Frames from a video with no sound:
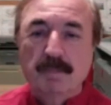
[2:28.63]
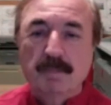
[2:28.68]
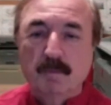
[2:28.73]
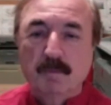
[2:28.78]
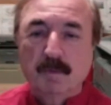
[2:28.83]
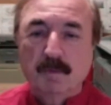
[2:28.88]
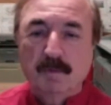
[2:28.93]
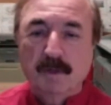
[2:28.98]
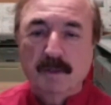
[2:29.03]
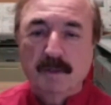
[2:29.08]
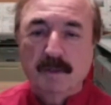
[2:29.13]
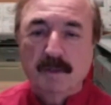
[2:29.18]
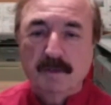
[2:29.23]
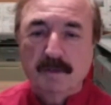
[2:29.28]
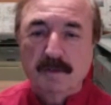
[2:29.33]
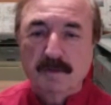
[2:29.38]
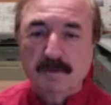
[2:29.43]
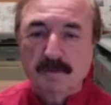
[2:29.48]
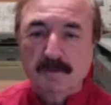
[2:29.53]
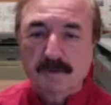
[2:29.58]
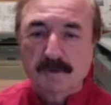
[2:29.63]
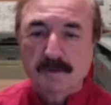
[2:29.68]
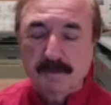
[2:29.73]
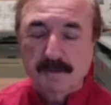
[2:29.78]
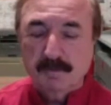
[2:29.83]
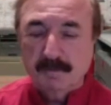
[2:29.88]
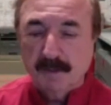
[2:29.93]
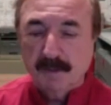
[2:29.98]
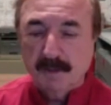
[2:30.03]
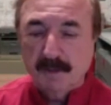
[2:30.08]
we wanted to do
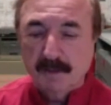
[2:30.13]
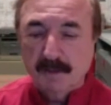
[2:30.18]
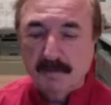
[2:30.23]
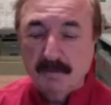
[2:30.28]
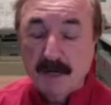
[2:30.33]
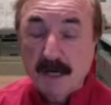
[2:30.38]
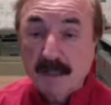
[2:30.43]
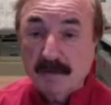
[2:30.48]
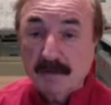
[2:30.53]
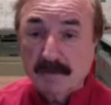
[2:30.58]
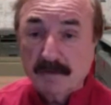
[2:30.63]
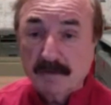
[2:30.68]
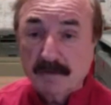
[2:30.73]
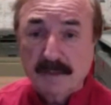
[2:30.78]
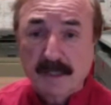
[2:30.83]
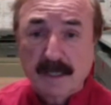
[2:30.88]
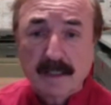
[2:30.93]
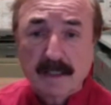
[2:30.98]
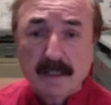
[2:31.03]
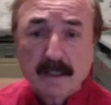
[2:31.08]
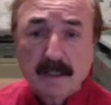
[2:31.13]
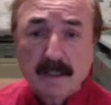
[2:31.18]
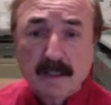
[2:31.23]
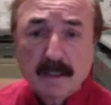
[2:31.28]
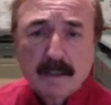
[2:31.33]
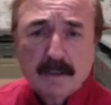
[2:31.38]
some models in that.